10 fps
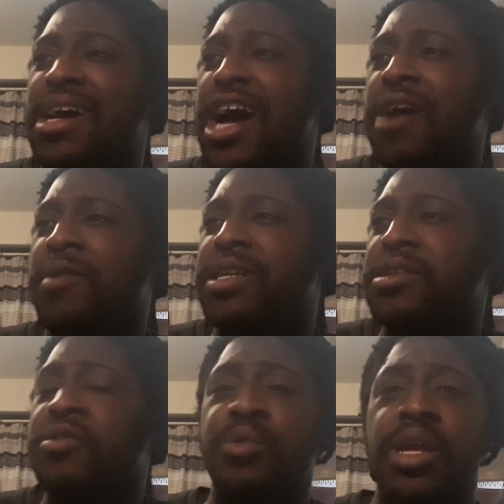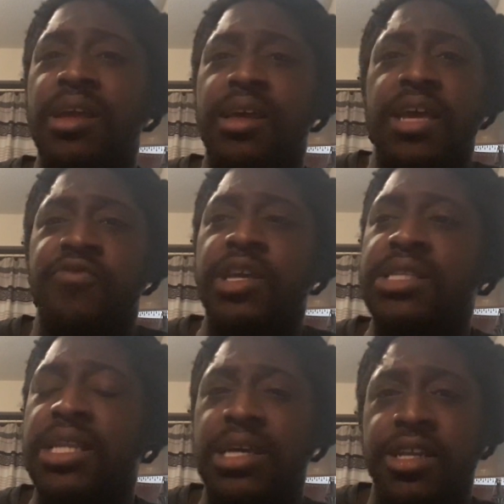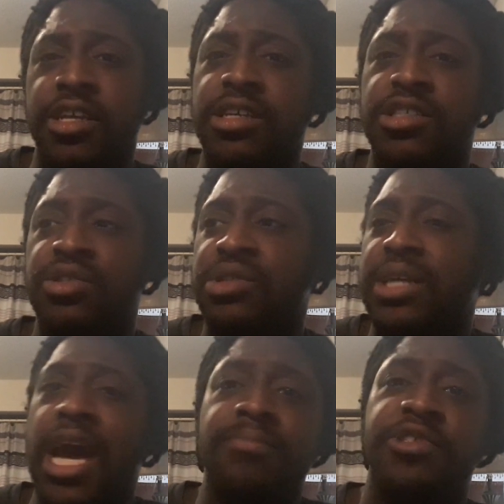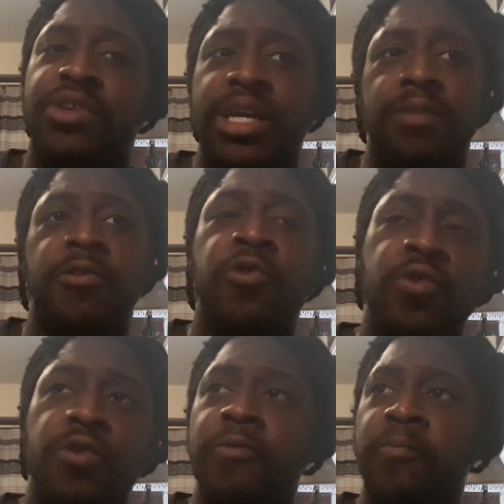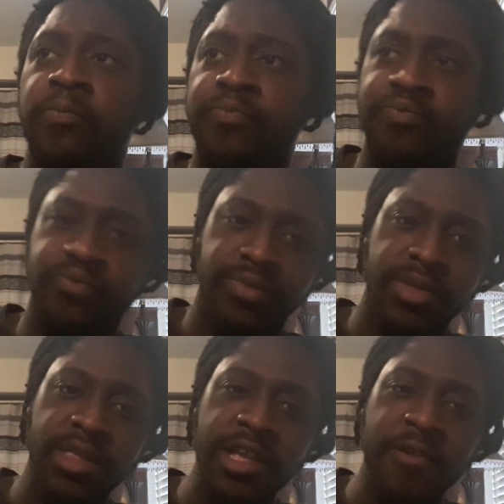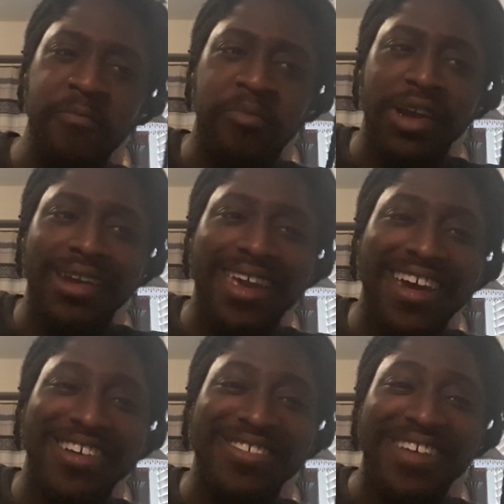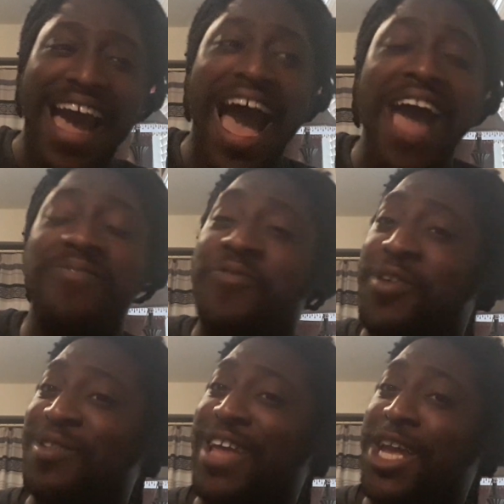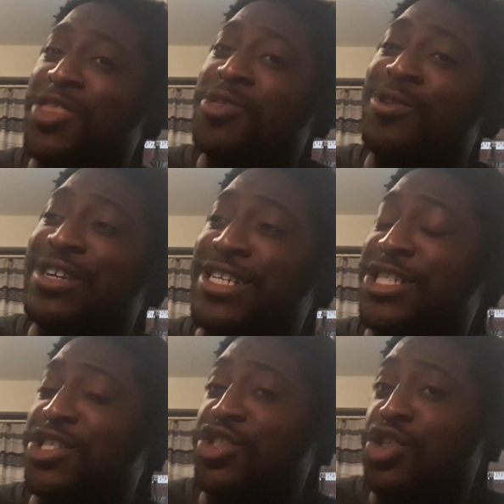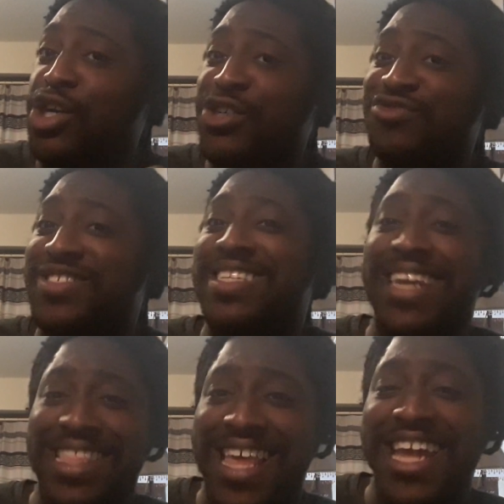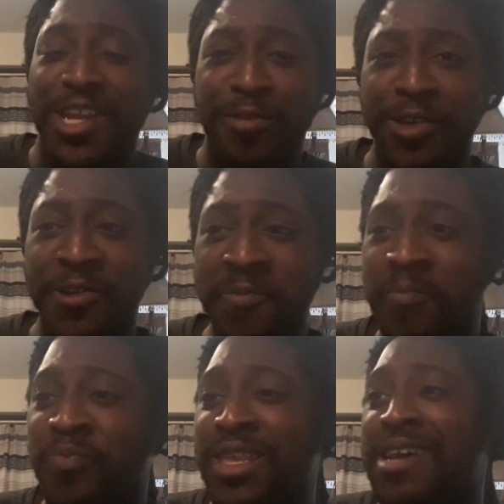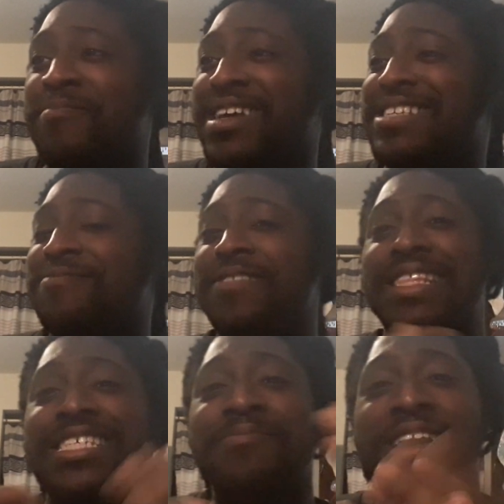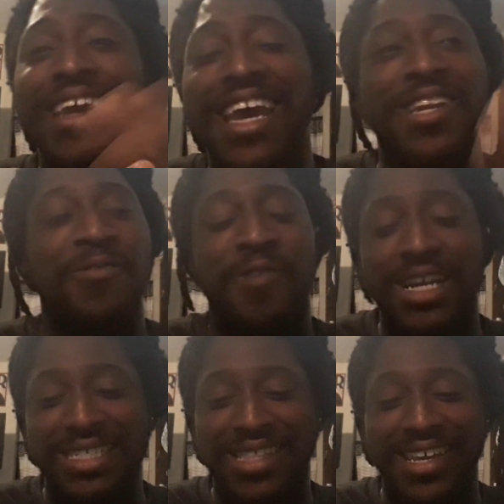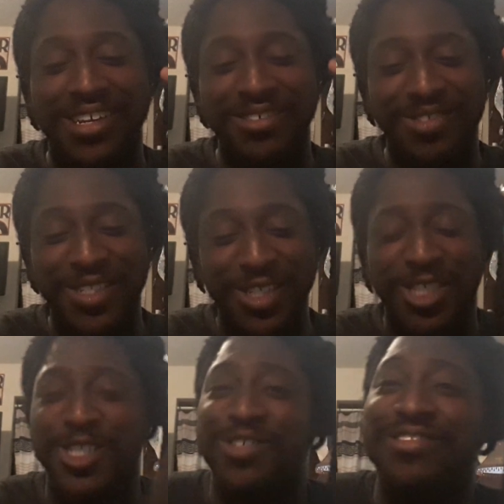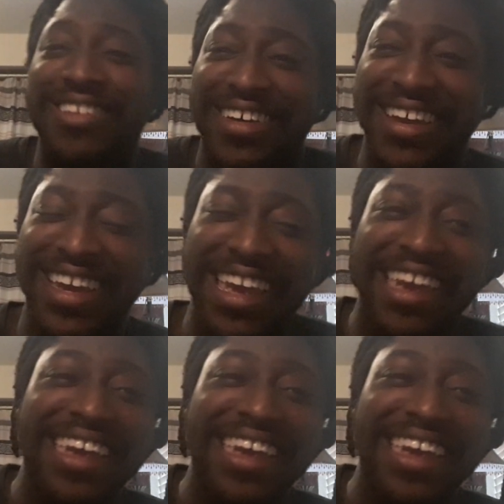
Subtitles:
I'm like, dude, if they tell it in a good story, I'm straight, I'm cool. But now, I feel like Thor deserves to get that W, because this man had to watch Thanos destroy